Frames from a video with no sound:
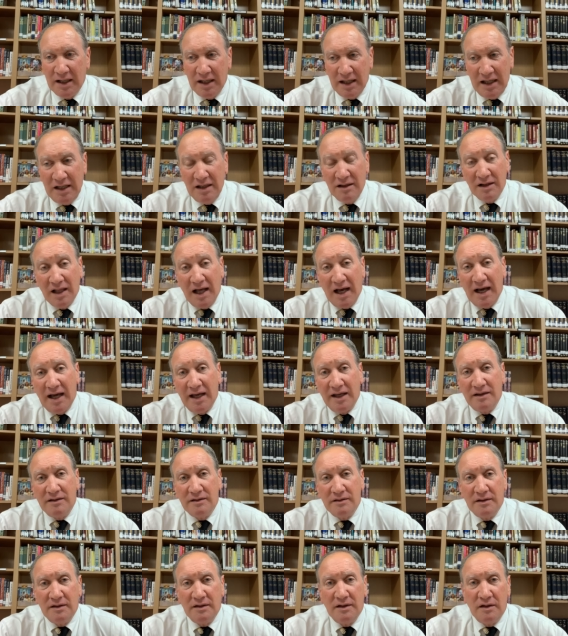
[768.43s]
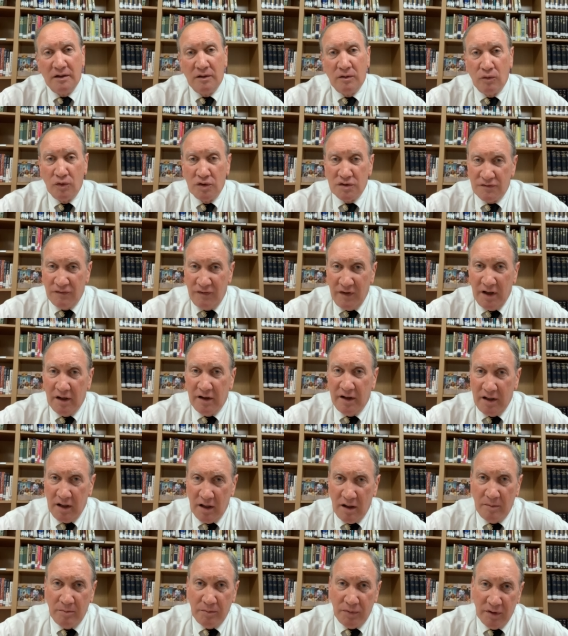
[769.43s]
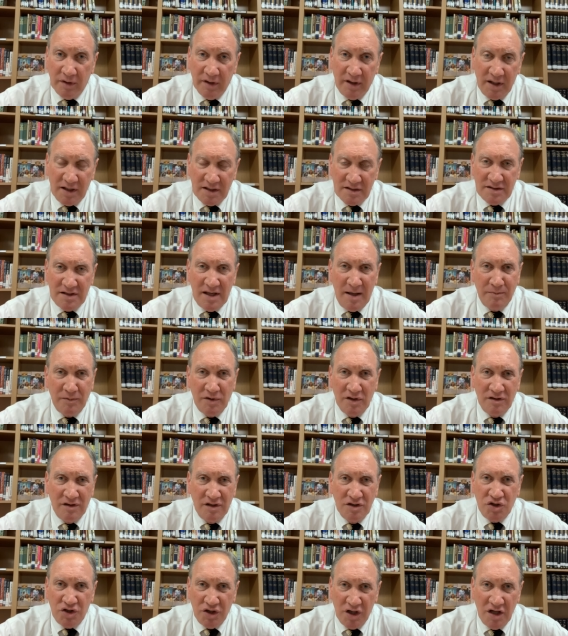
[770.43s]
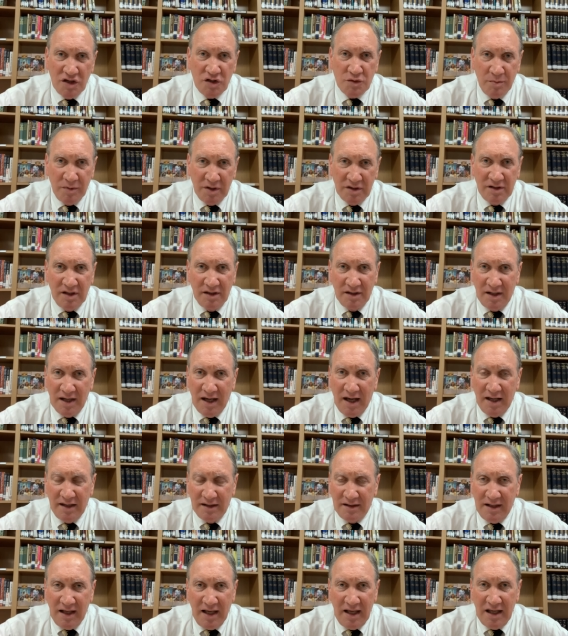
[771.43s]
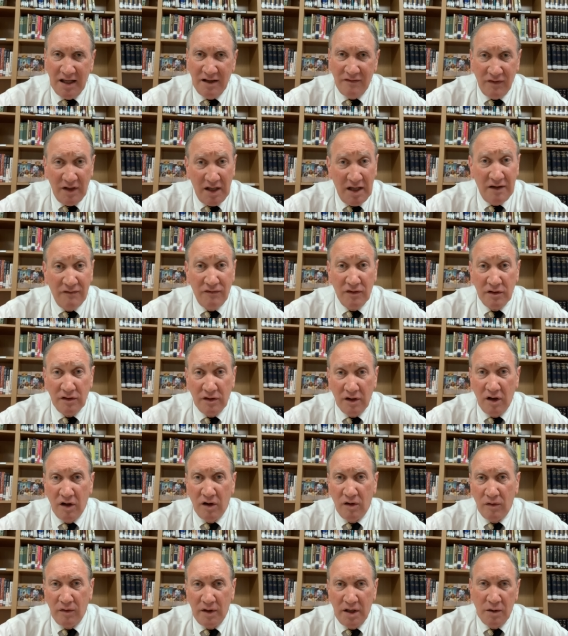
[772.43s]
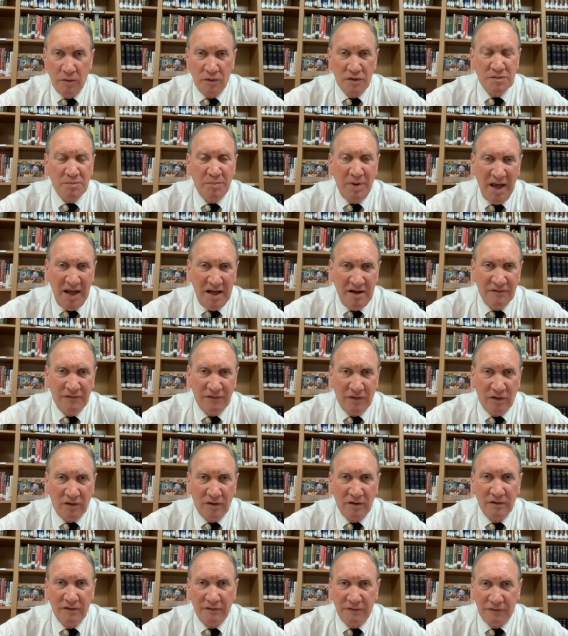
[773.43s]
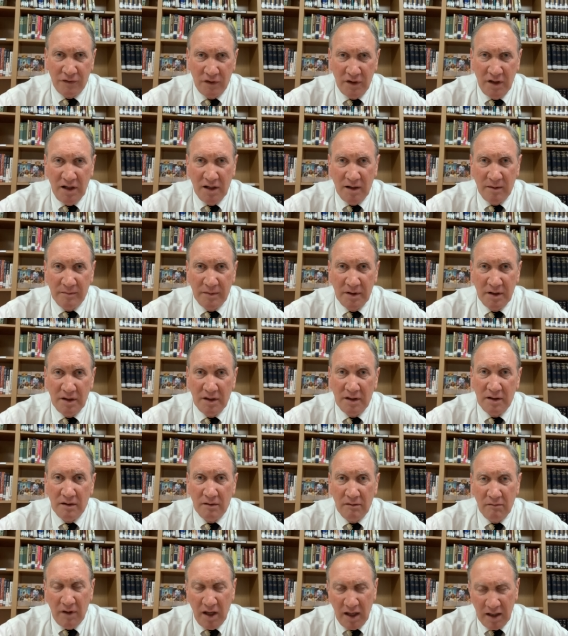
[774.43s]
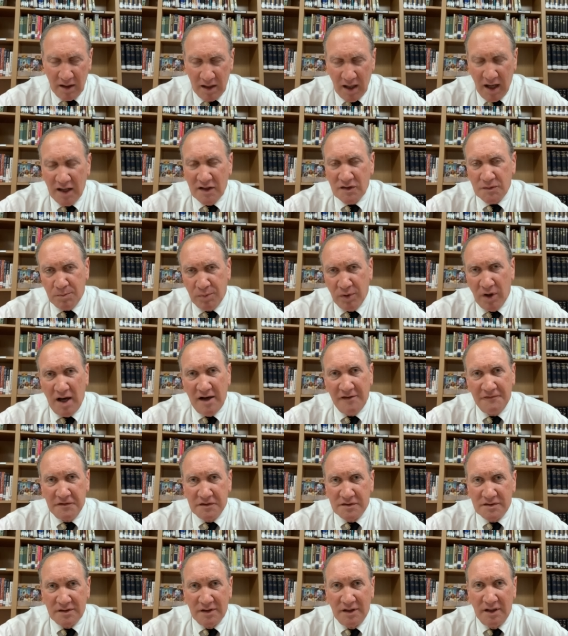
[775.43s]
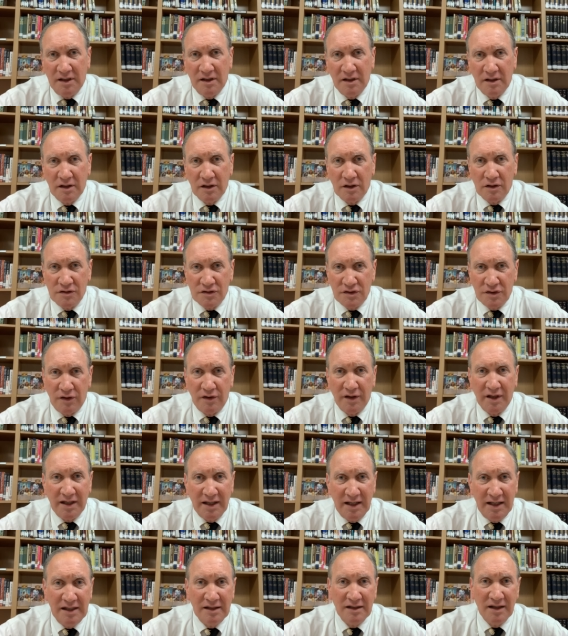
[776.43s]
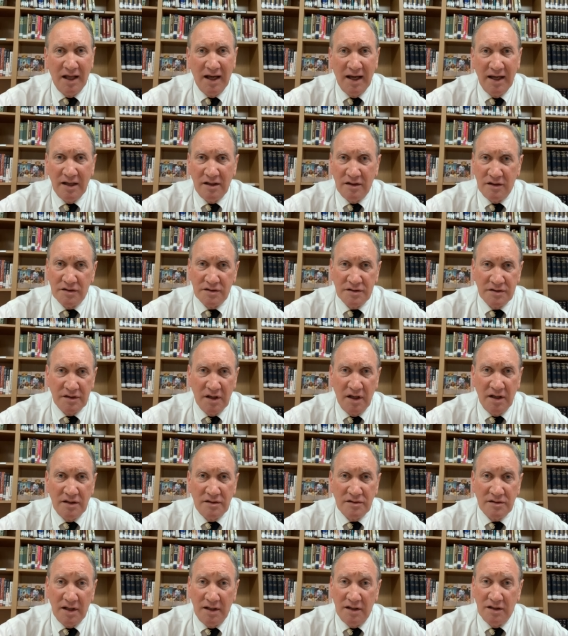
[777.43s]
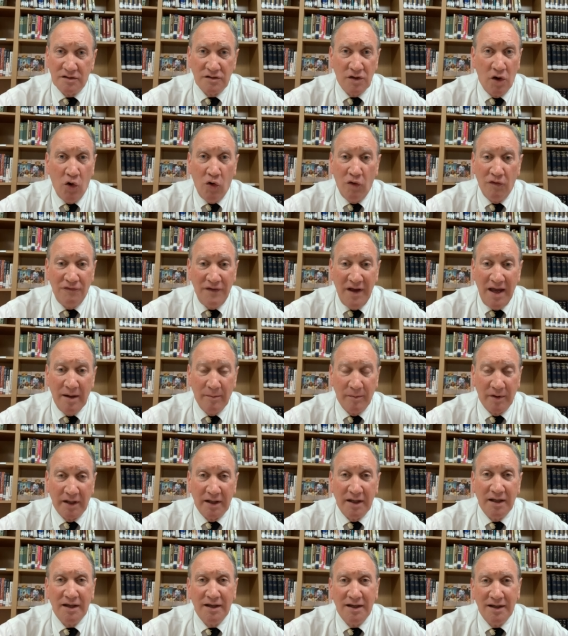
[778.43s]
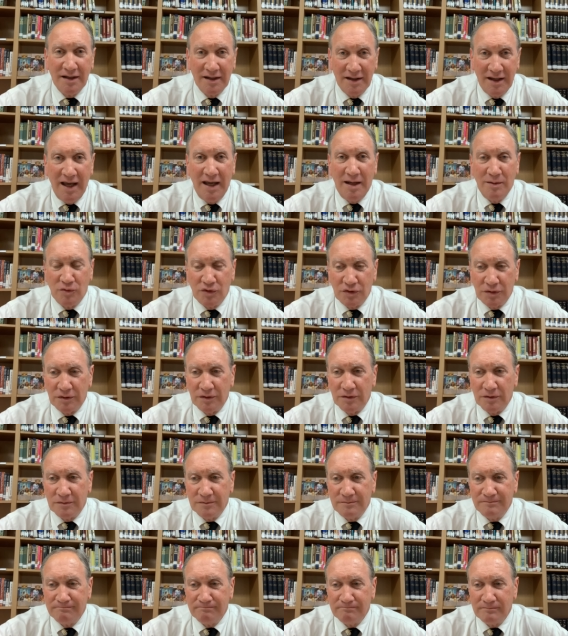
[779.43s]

Eli was very humble and accepted the judgment that God gave, even though it was painful for him. And God's prophecy concerning Eli and his sons and his whole family came true.